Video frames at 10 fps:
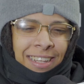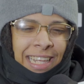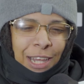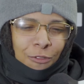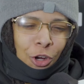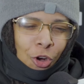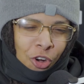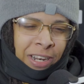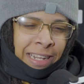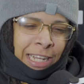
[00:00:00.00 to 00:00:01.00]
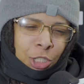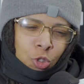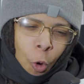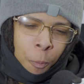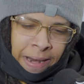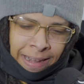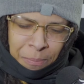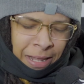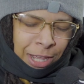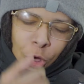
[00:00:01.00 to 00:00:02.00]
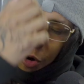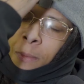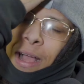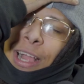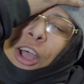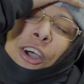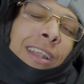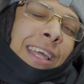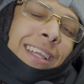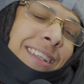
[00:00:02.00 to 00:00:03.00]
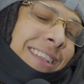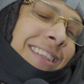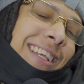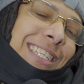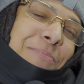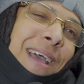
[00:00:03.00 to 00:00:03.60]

He recorded like stupid. Nigga. I'm like, oh my god, like it's